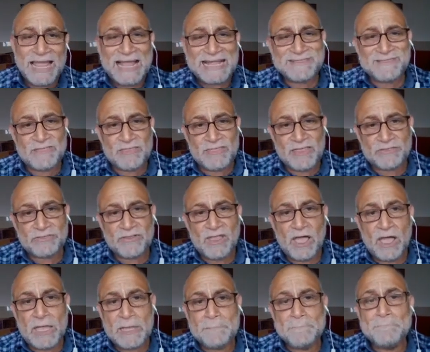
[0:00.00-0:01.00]
at the
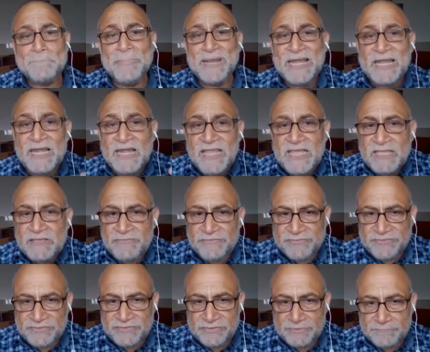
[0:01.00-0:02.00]
time
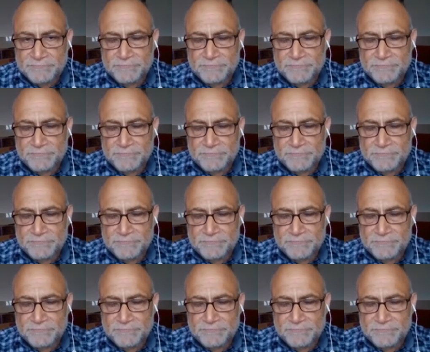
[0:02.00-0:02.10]
believed,